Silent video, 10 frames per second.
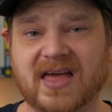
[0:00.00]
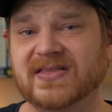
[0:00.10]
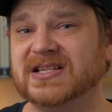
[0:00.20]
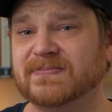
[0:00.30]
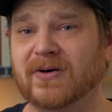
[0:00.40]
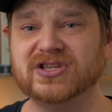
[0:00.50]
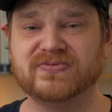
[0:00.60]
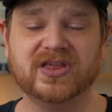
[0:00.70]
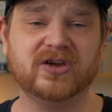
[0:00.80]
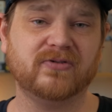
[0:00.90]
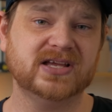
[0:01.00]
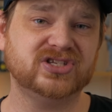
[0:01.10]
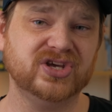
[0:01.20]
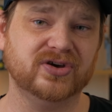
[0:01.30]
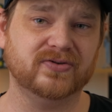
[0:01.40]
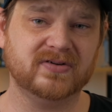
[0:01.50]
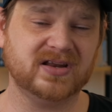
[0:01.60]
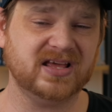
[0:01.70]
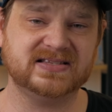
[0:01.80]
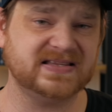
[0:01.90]
And the display is really great too.
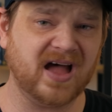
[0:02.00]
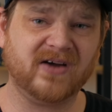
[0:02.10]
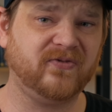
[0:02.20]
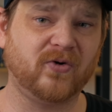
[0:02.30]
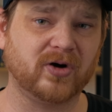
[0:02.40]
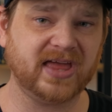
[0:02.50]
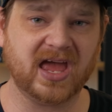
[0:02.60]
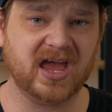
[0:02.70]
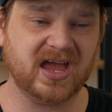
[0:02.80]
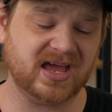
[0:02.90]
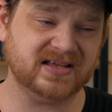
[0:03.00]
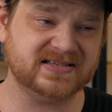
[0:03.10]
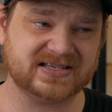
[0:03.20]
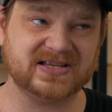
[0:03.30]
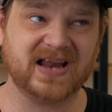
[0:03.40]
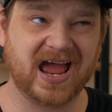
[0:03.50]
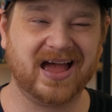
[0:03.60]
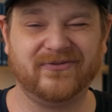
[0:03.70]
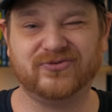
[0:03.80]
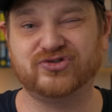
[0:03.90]
It's not 4K and it doesn't
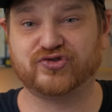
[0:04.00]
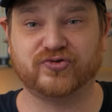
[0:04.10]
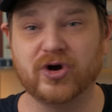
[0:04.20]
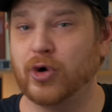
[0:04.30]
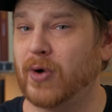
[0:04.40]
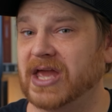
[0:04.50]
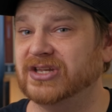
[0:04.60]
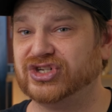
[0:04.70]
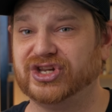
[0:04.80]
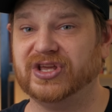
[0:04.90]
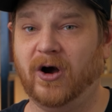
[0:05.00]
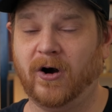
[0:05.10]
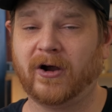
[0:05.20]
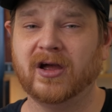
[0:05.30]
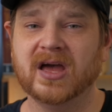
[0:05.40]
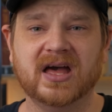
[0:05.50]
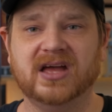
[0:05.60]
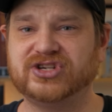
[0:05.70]
have true HDR.